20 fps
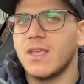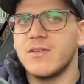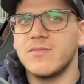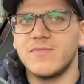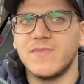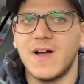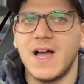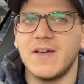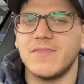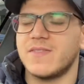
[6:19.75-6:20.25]

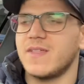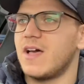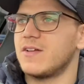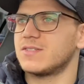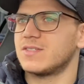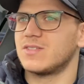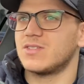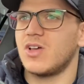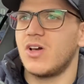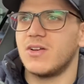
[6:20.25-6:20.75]

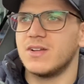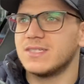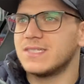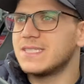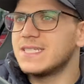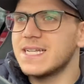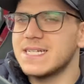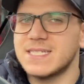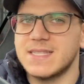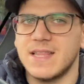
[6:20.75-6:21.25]
$5,000,
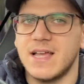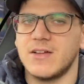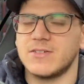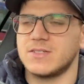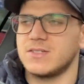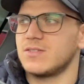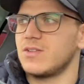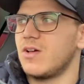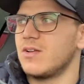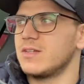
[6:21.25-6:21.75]

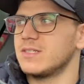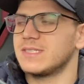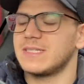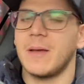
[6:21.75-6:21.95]
$6,000.